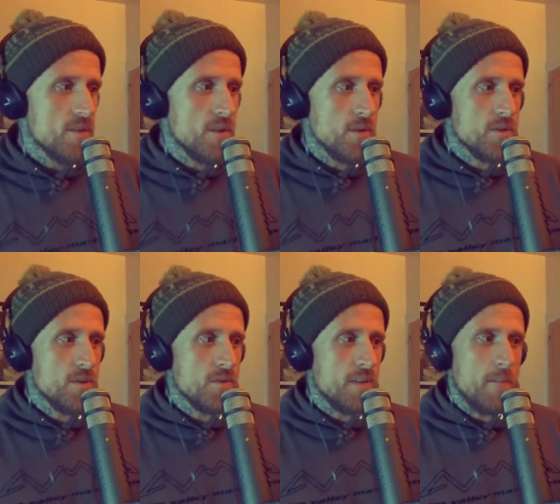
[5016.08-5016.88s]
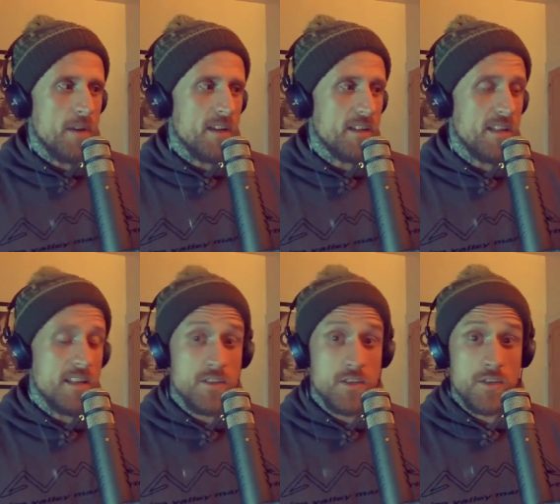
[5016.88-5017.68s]
So that, man,
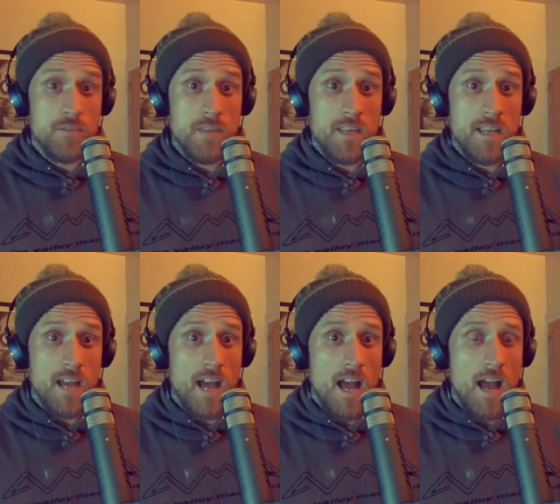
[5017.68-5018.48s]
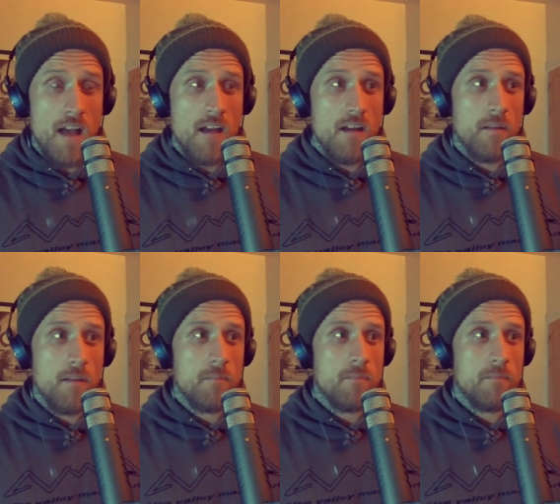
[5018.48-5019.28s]
is just me.
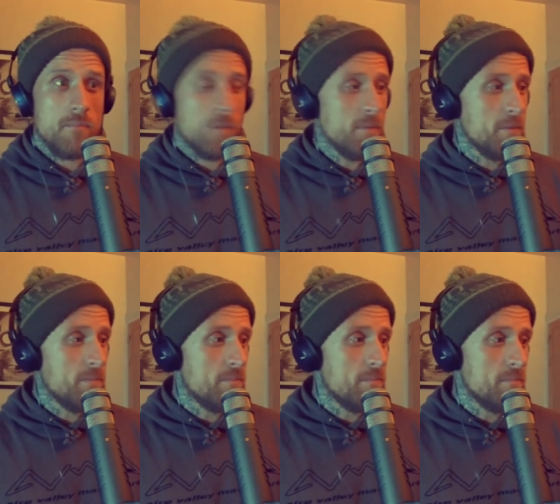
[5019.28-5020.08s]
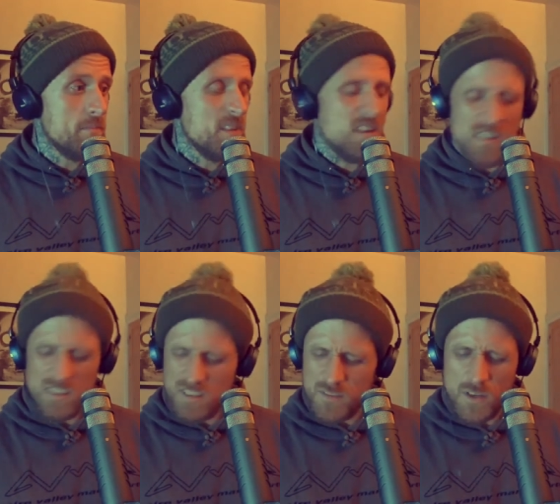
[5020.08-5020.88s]
Probably no, I
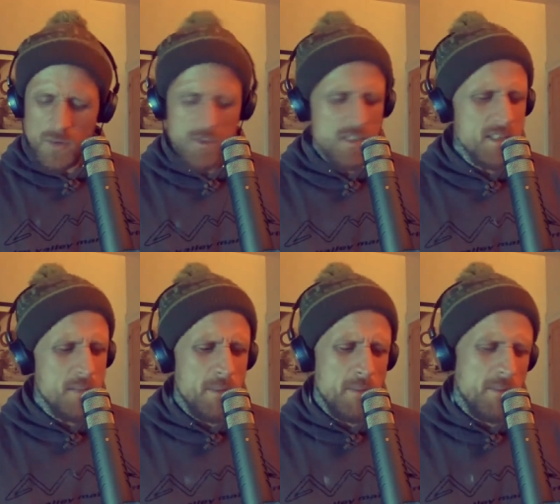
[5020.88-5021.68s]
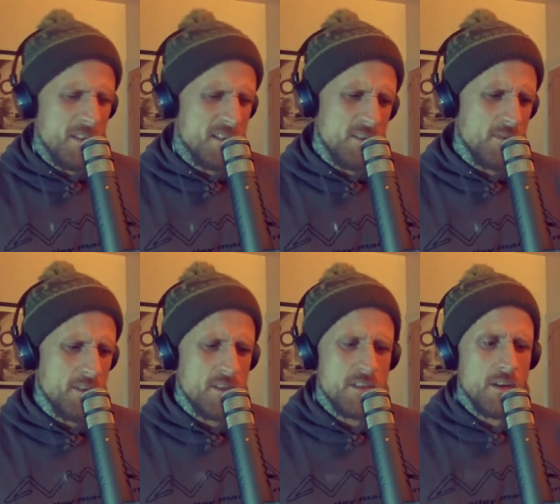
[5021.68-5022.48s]
don't even know. I was going to say being
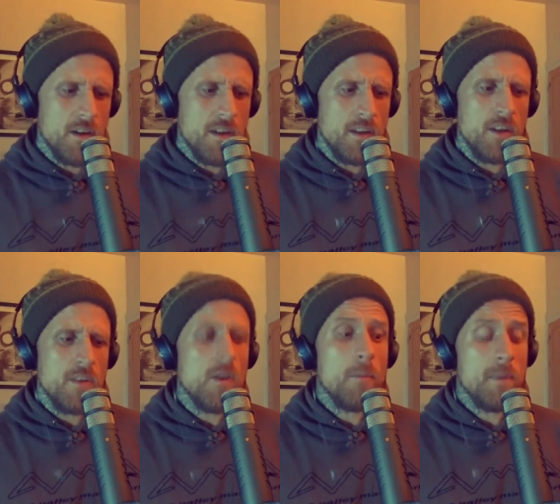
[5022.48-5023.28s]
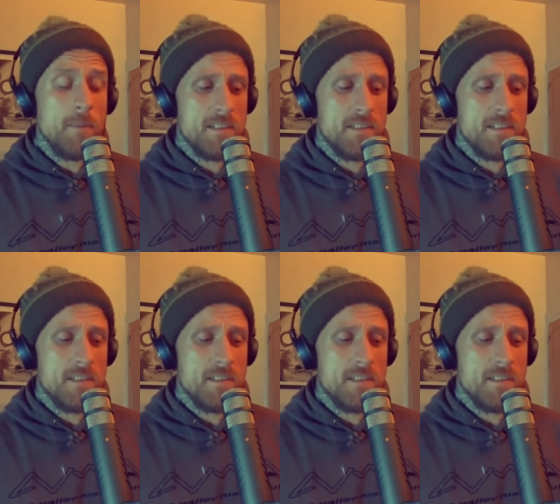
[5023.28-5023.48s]
selfish. No, not me being selfish.